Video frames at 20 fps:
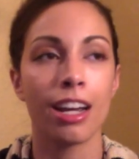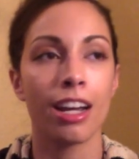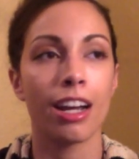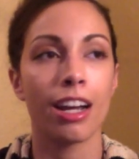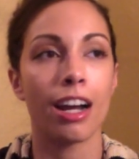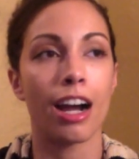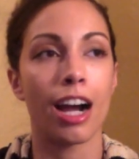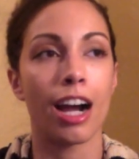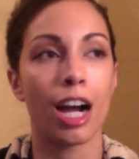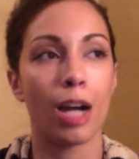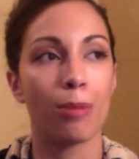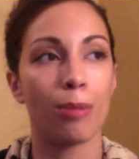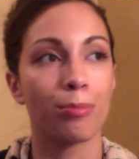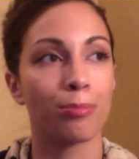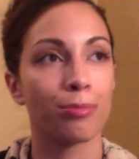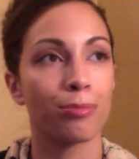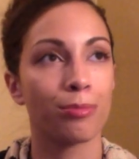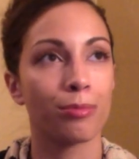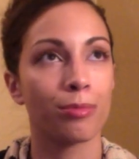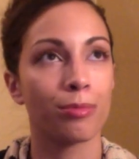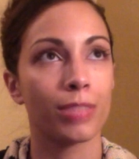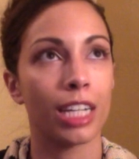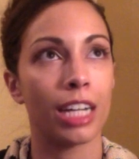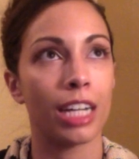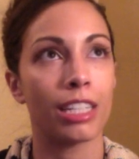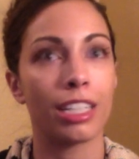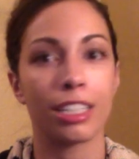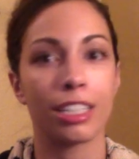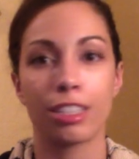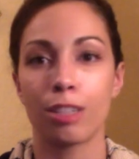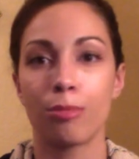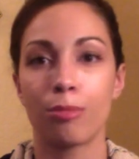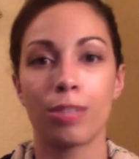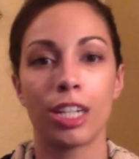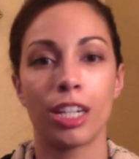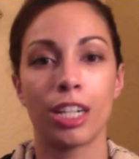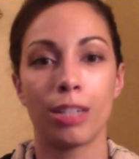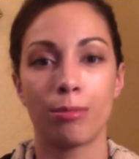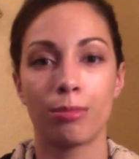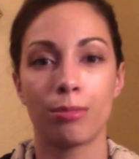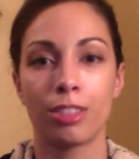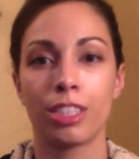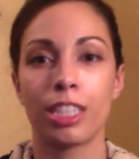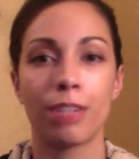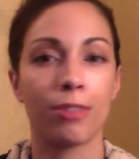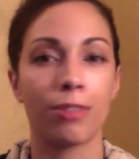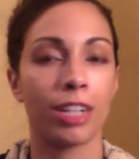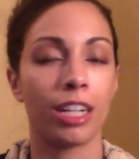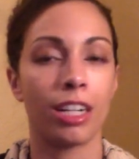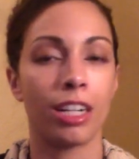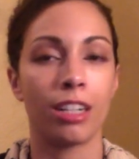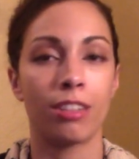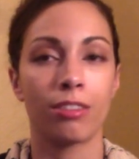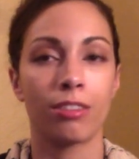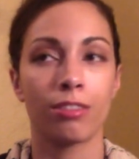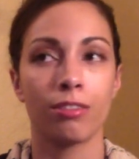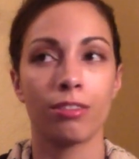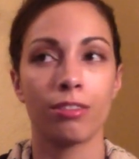I think sometimes they've got